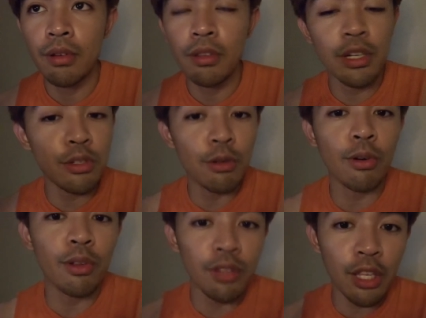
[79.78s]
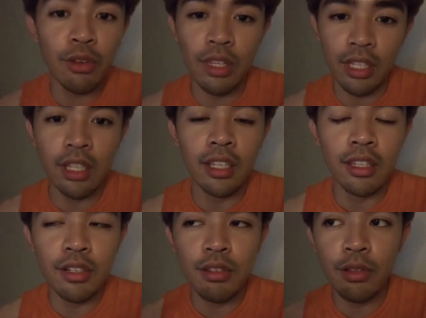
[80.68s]
there's no continuity,
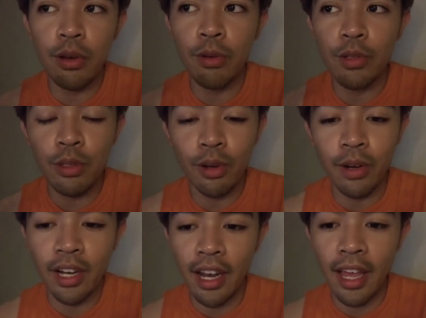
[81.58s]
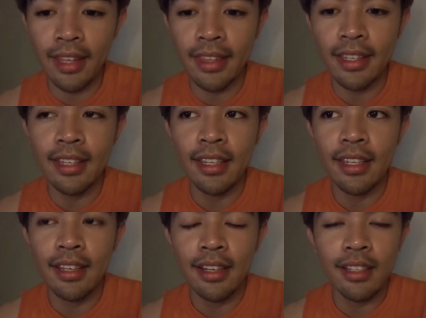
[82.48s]
there's no storyline.
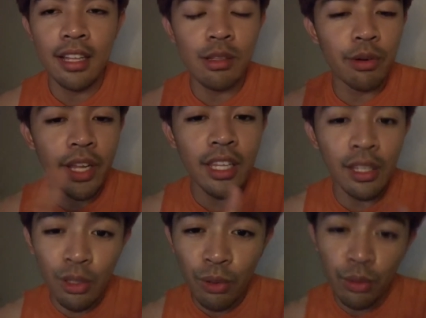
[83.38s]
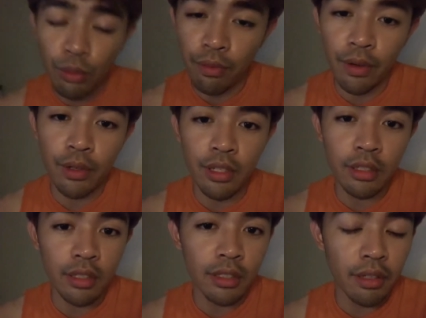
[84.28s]
That's already a no-no for
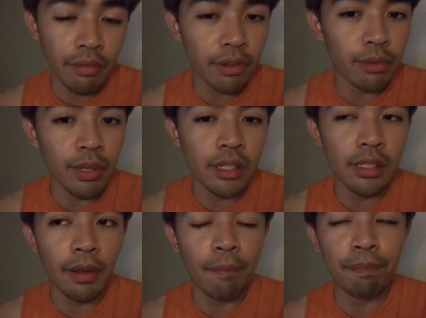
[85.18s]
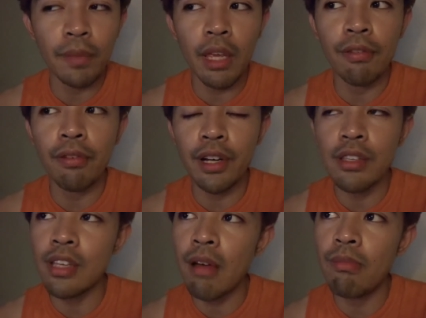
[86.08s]
the reviewers. If, for
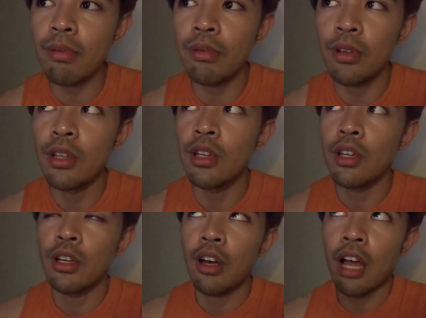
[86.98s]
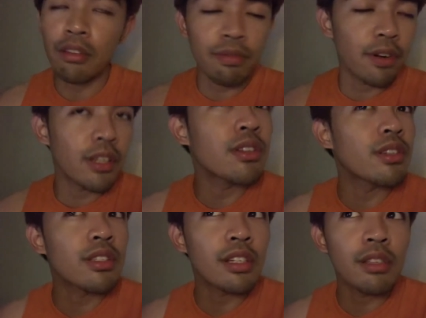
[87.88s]
example, at first
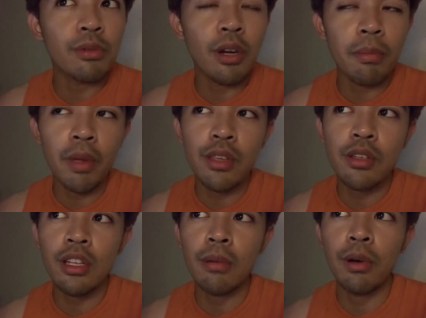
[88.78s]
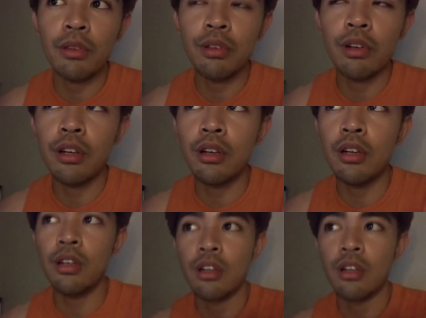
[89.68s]
you're mentioning about your